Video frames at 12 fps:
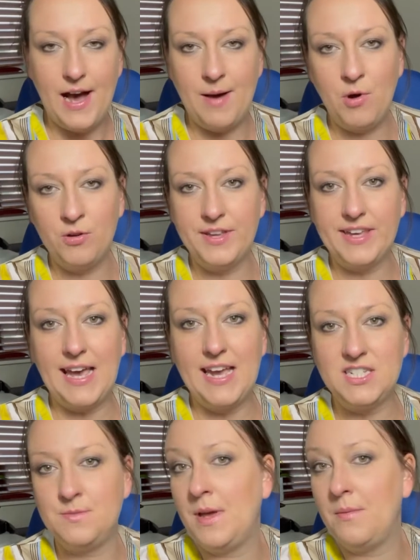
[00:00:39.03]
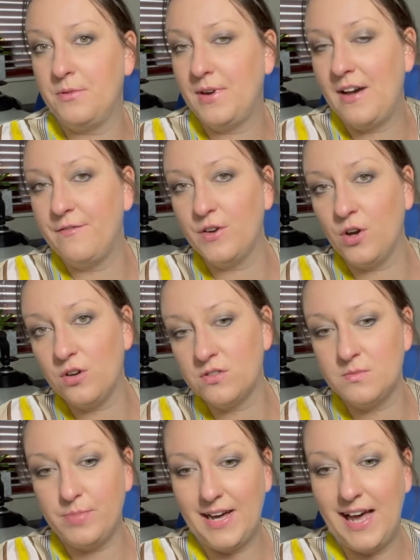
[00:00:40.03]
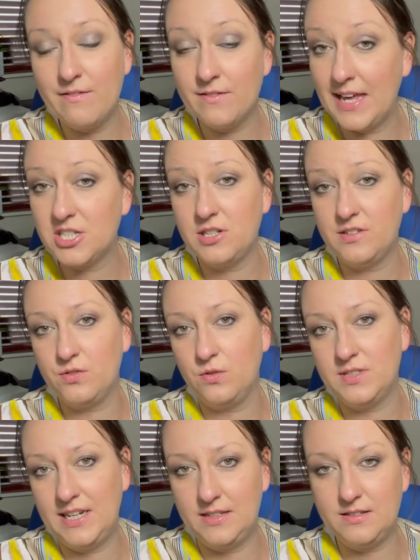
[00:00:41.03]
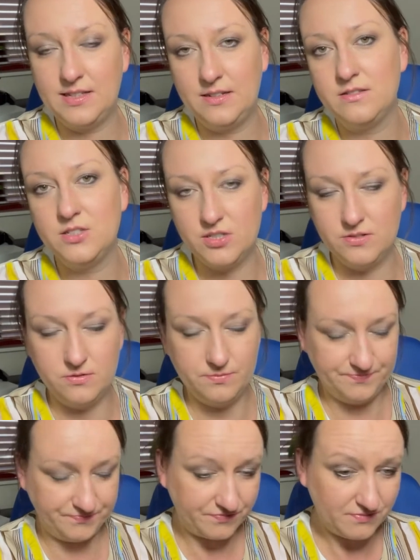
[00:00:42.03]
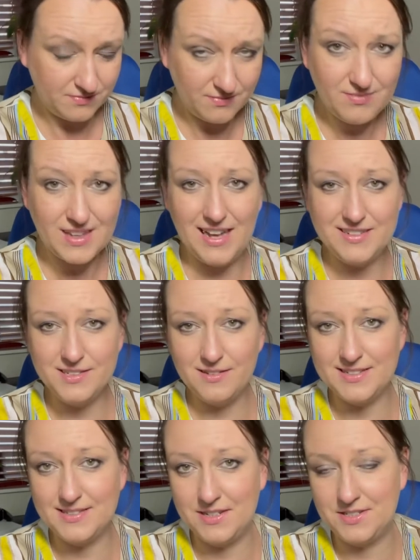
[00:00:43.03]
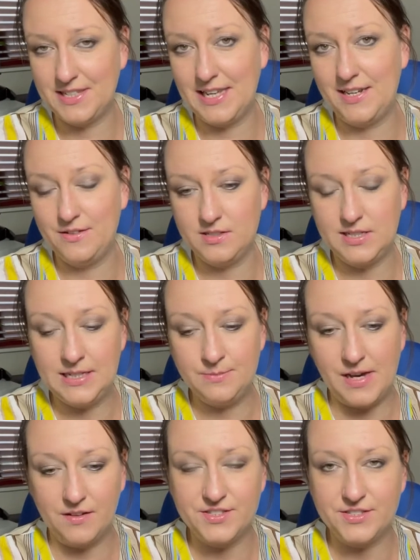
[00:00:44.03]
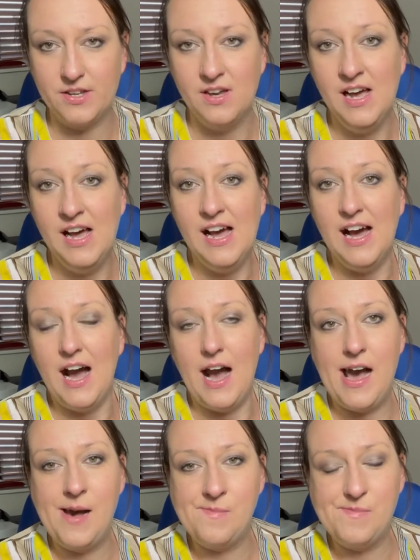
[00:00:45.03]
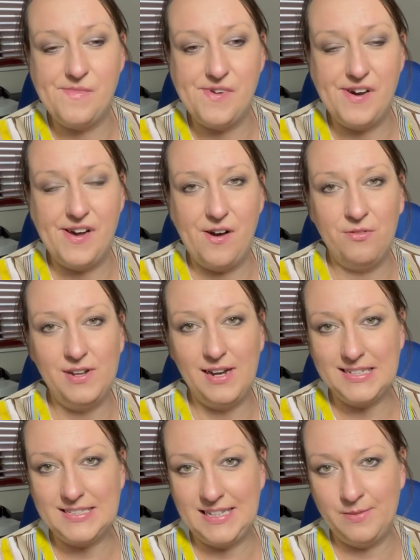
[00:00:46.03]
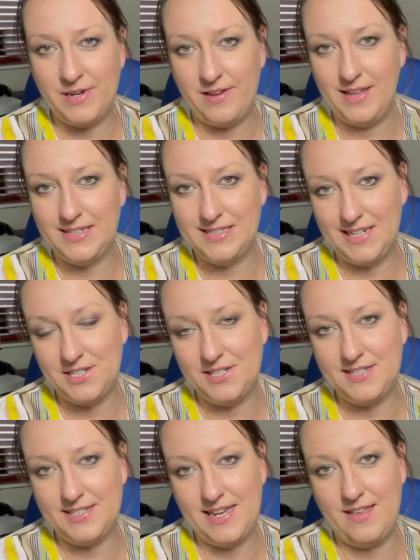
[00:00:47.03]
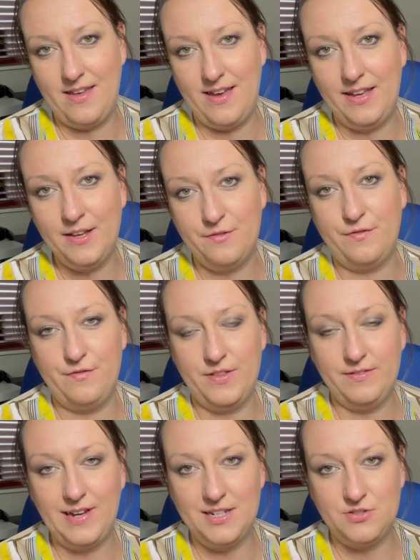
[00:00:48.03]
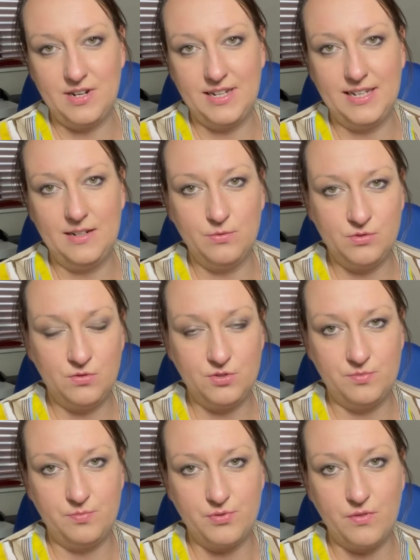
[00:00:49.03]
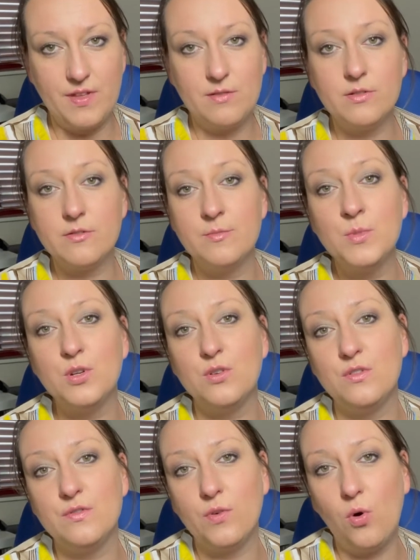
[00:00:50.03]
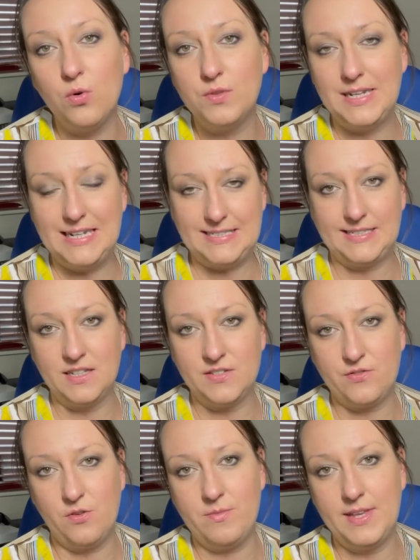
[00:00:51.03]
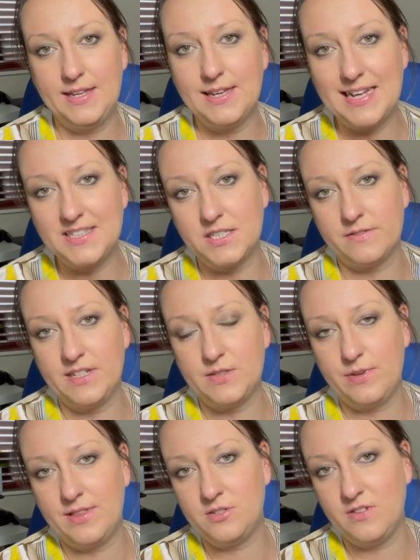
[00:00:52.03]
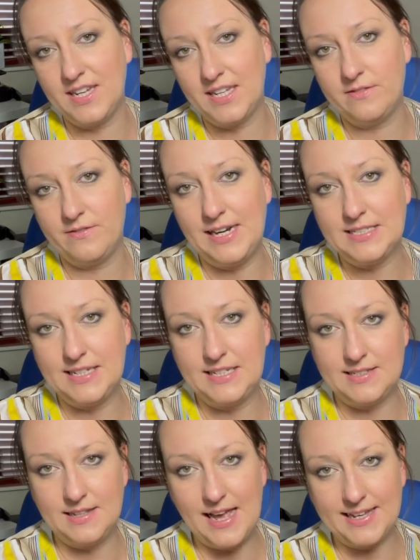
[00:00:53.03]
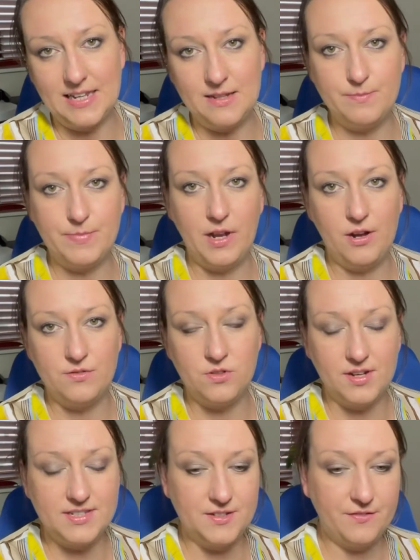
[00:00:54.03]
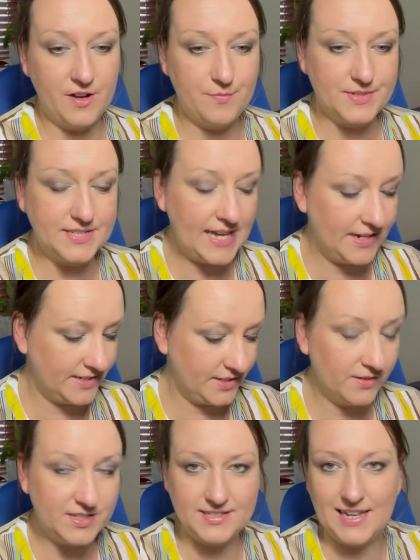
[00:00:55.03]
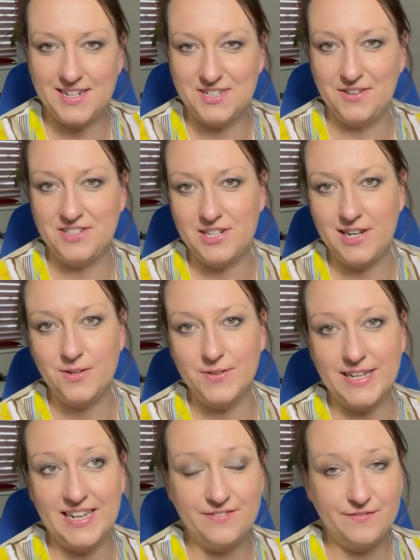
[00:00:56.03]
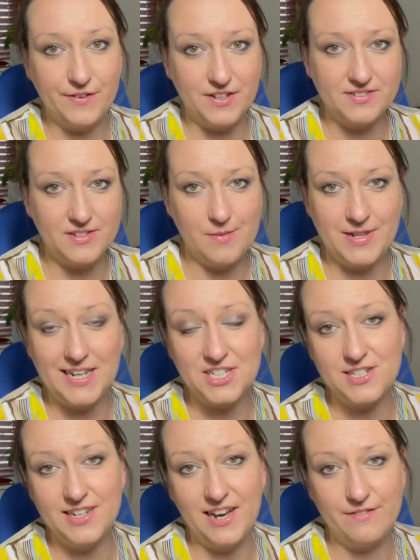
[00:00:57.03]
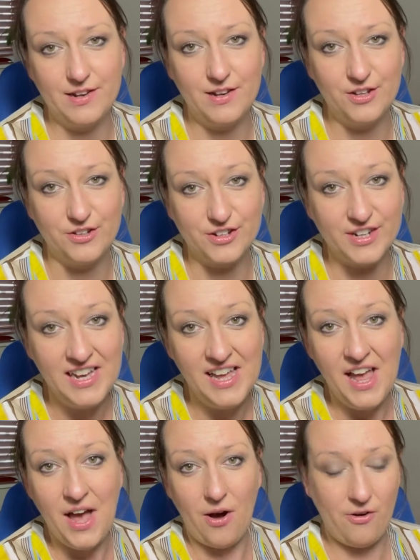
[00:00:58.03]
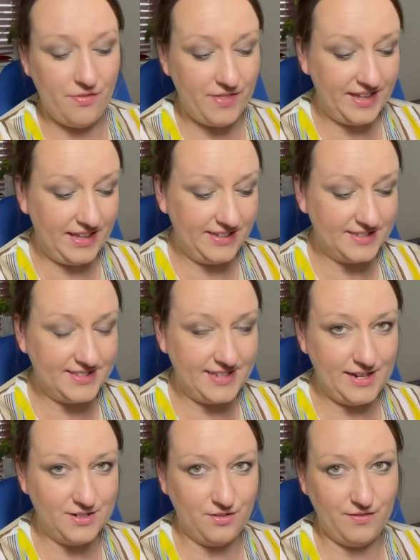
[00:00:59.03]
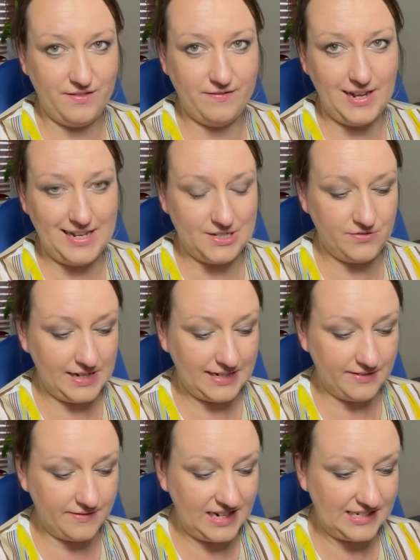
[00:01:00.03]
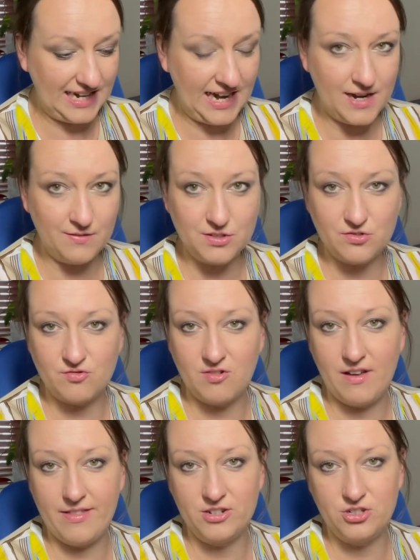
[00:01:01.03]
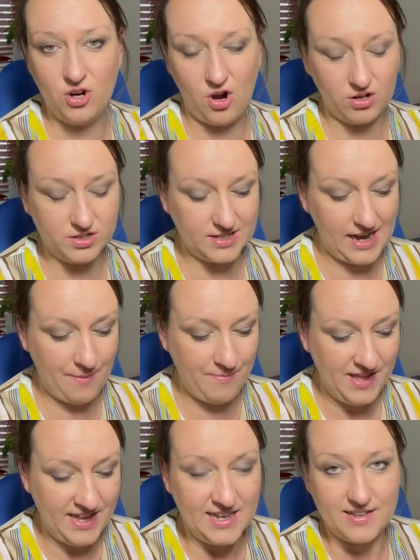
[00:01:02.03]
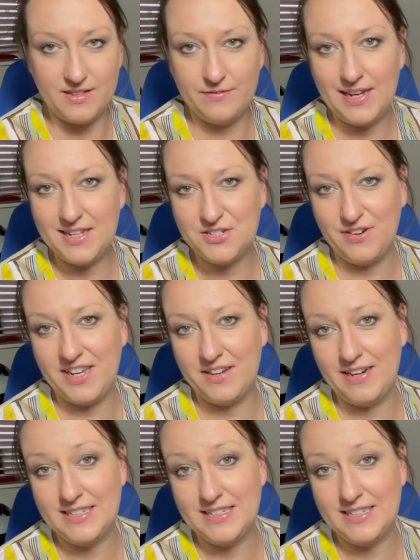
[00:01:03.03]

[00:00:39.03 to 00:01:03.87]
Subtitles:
On the occasion maybe we'll have forgotten, but I haven't actually thought anything to until I started getting those emails. So on the last email they did actually say that if the valid tracking would not improve, they will remove all the listings from the categories where the tracking rate is lacking below 95%. So I decided to actually log in first time and actually have a look on the state of the valid tracking rate, and I was rather shocked. The valid tracking rate